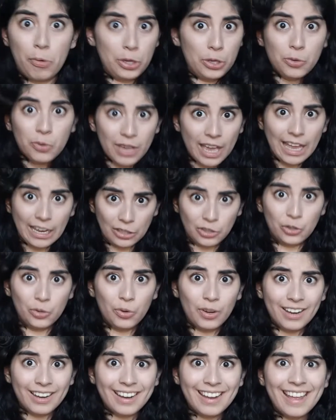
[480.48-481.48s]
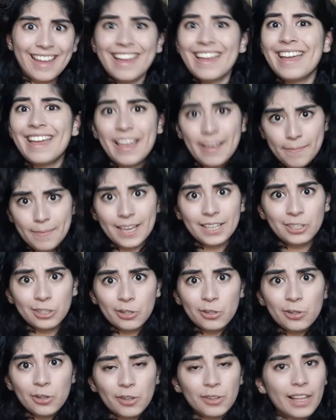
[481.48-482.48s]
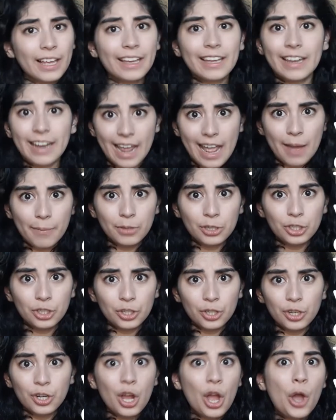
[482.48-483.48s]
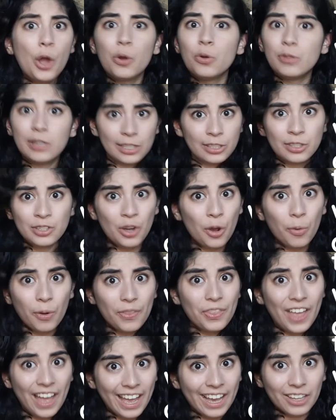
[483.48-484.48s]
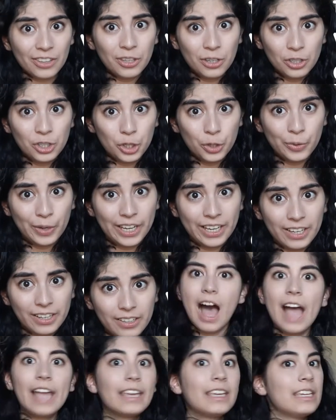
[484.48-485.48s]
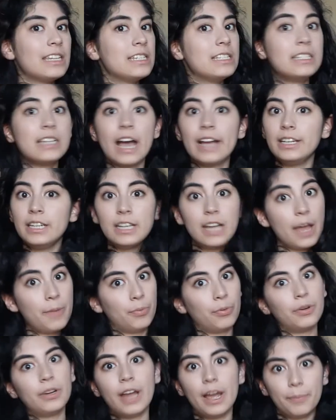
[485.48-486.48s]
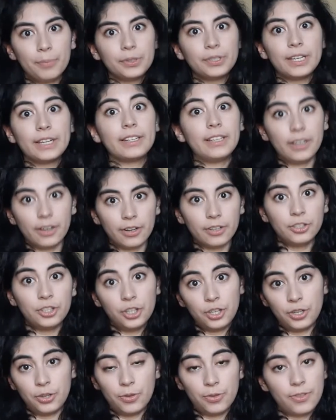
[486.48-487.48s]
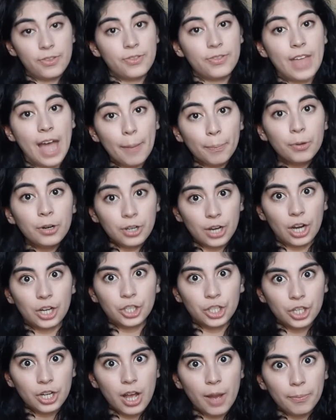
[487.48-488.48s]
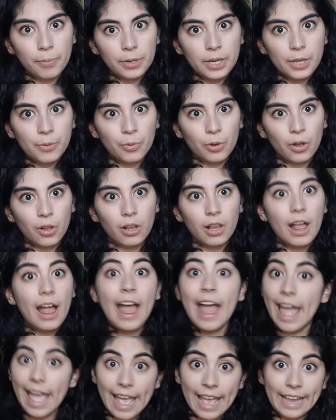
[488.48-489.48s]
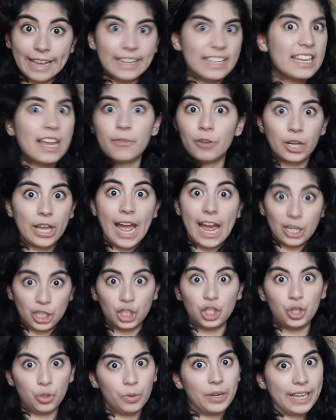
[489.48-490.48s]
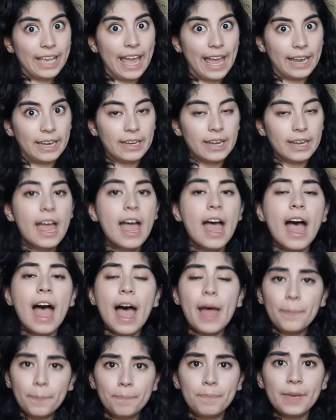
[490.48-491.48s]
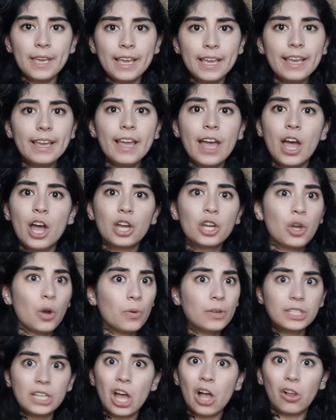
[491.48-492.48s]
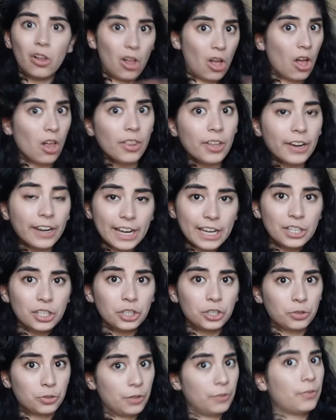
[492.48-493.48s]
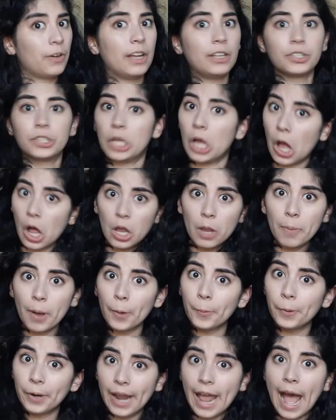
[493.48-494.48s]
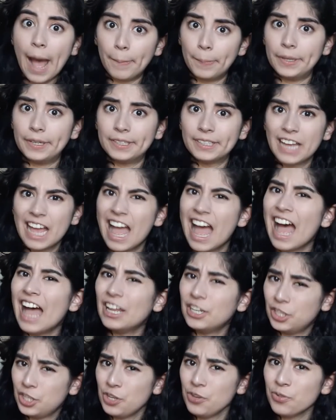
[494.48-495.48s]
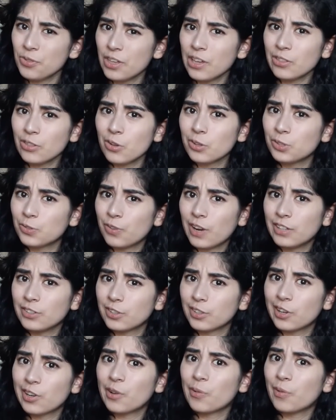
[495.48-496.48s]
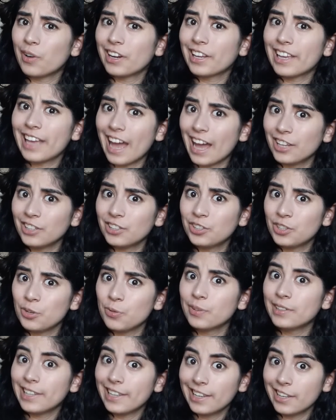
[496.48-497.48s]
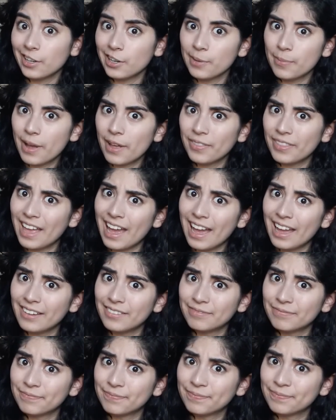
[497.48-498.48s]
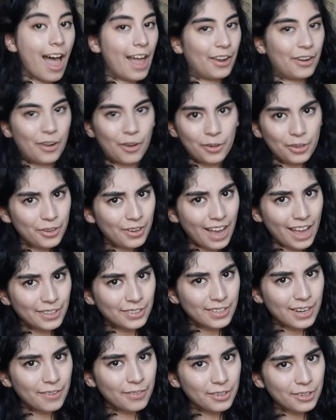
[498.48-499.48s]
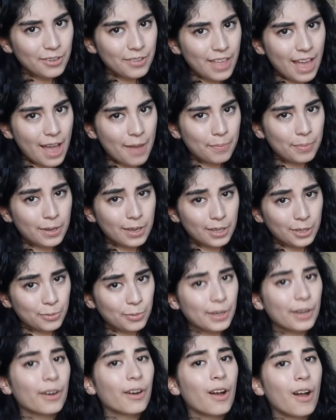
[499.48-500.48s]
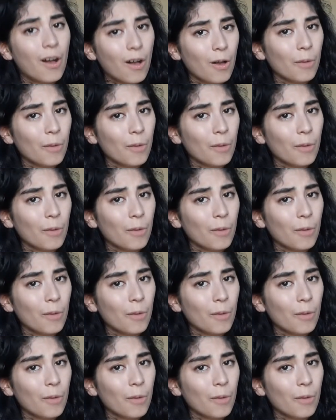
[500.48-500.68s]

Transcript: you can't do it, it makes you look like an amateur who doesn't know what the heck they're doing. I can 99.9% guarantee you that that production company will A, never cast you again, and B, go and tell all their industry friends all about what happened. And do you think those friends are going to want to cast you when they hear about that? I know you guys would never do that because we are all